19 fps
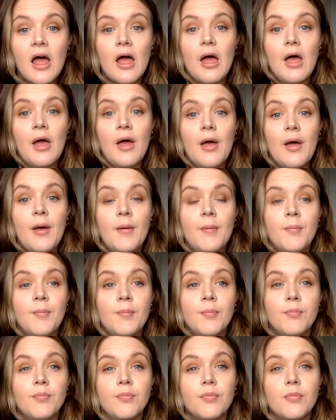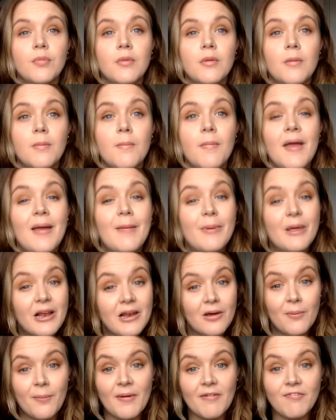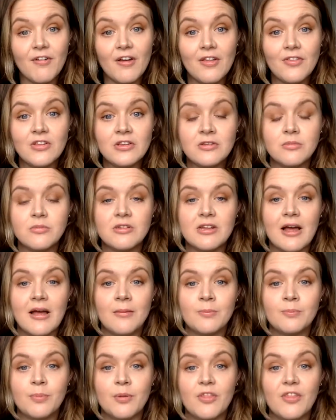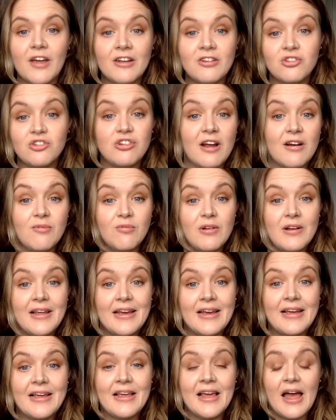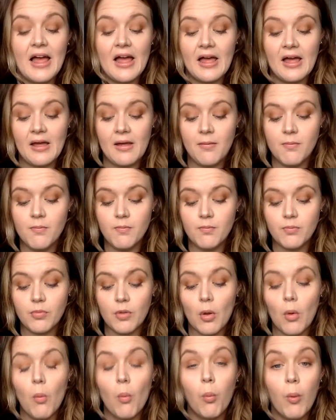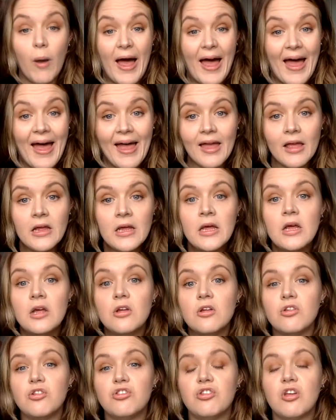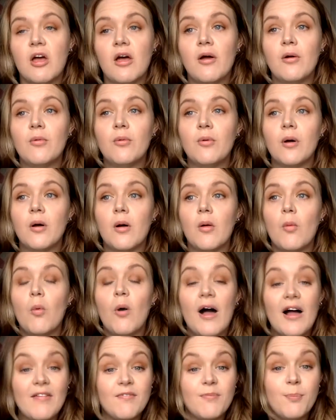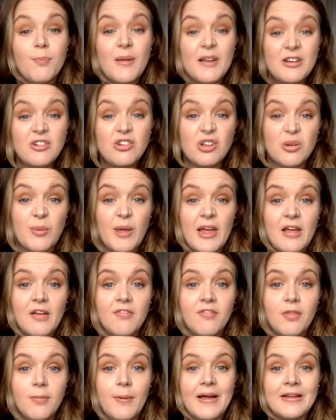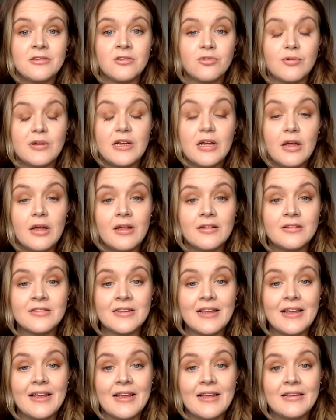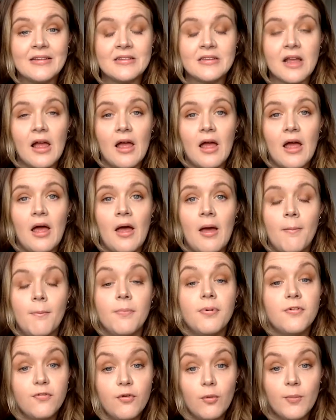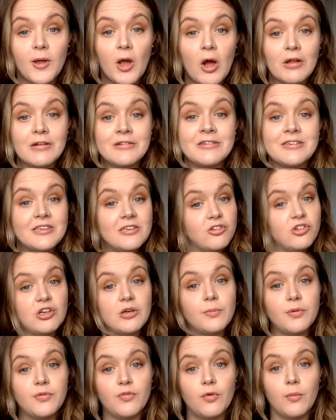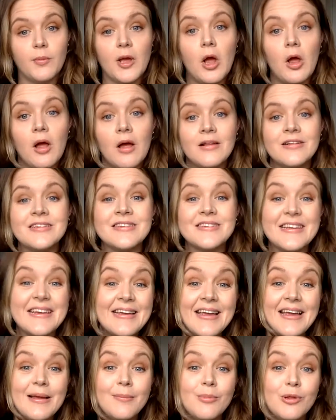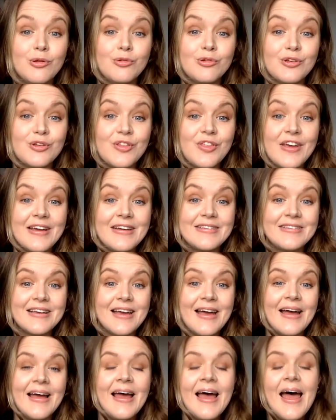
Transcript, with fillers: um, maybe a little bit further sometimes, but that's generally um, where. So what I've been doing for the past three years is um, performing arts teaching, performing arts, singing, musical theatre,